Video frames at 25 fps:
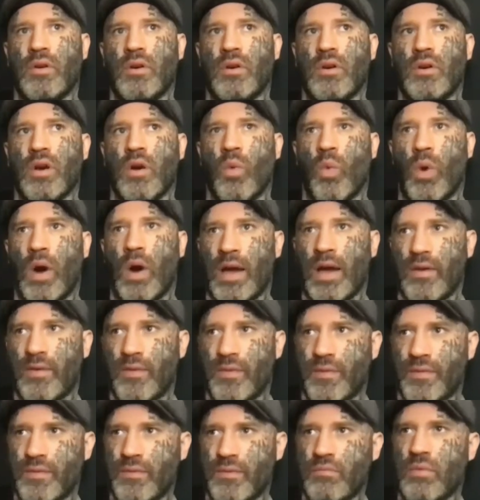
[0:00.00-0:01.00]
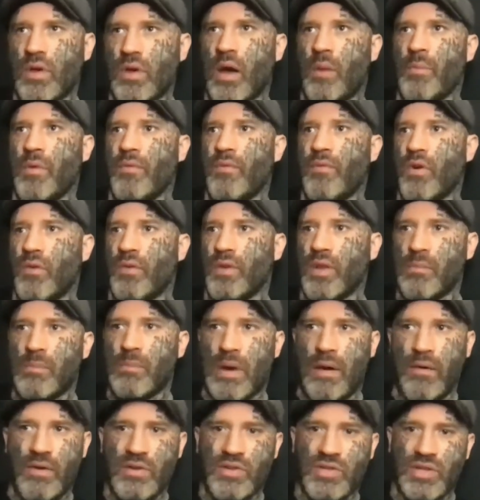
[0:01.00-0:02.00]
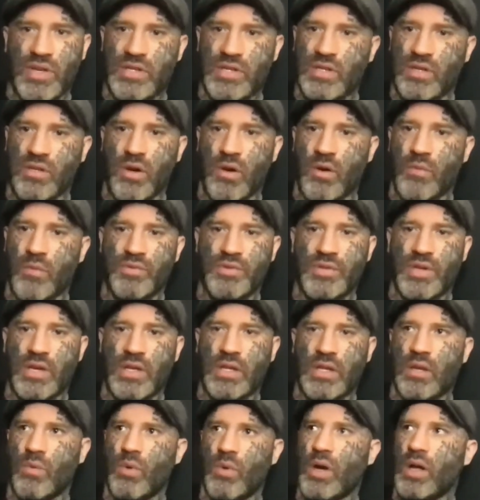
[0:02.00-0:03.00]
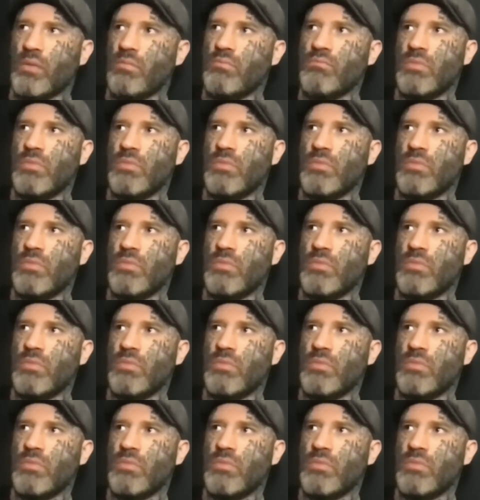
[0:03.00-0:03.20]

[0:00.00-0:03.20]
a wife. I'm involved in a marriage that isn't going particularly well.